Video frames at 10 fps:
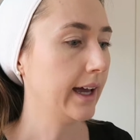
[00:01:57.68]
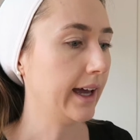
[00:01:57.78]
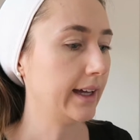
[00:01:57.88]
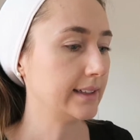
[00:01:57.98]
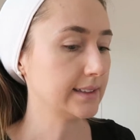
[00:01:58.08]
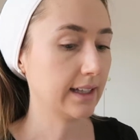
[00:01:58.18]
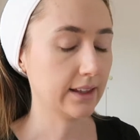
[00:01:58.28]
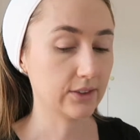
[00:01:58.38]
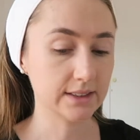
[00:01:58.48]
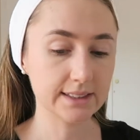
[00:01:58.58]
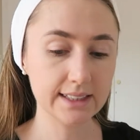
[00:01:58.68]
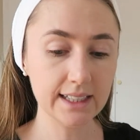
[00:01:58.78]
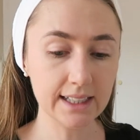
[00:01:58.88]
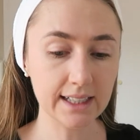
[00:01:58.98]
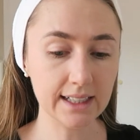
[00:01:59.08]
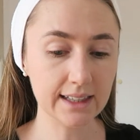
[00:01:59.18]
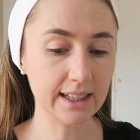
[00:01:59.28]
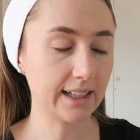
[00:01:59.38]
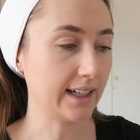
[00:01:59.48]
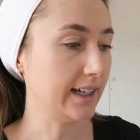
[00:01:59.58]
and the concealer
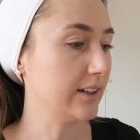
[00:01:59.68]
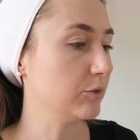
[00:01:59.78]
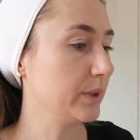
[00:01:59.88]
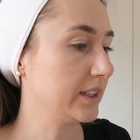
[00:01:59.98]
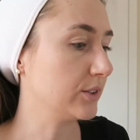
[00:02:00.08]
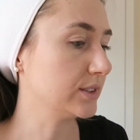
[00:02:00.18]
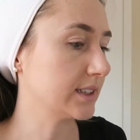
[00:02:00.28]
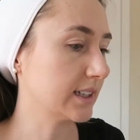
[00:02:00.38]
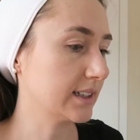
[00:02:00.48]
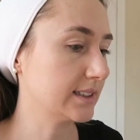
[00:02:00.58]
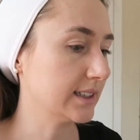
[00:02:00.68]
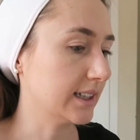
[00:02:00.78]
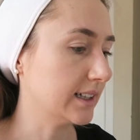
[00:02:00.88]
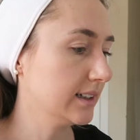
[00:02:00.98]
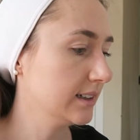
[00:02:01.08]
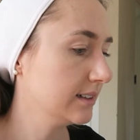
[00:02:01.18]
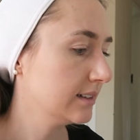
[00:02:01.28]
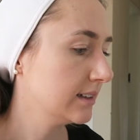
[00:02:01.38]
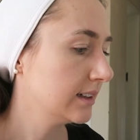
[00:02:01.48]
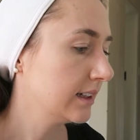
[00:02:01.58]
that I have been using this year,
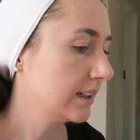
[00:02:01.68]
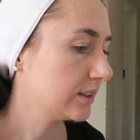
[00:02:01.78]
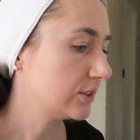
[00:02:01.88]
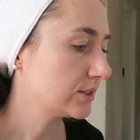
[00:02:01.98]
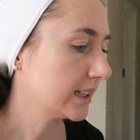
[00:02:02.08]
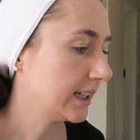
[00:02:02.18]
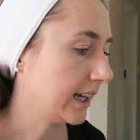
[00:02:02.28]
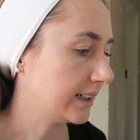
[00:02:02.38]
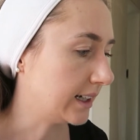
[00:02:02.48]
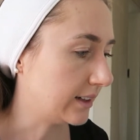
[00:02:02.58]
using and